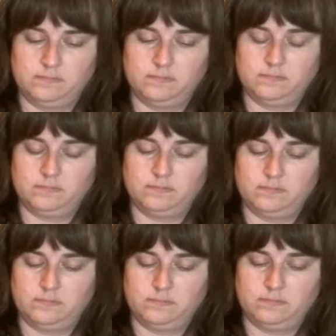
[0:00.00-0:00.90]

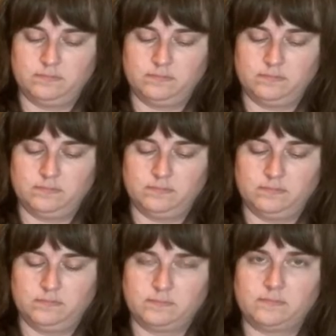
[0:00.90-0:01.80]

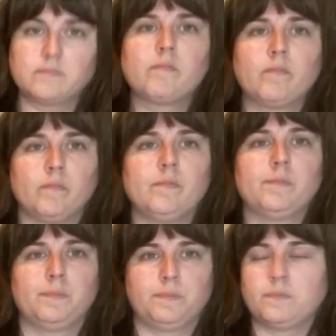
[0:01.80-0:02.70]

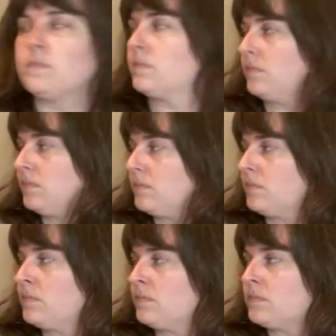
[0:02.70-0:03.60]

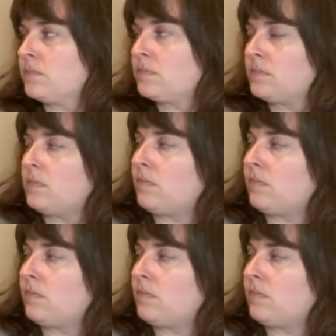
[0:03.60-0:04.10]
The person shown says nothing.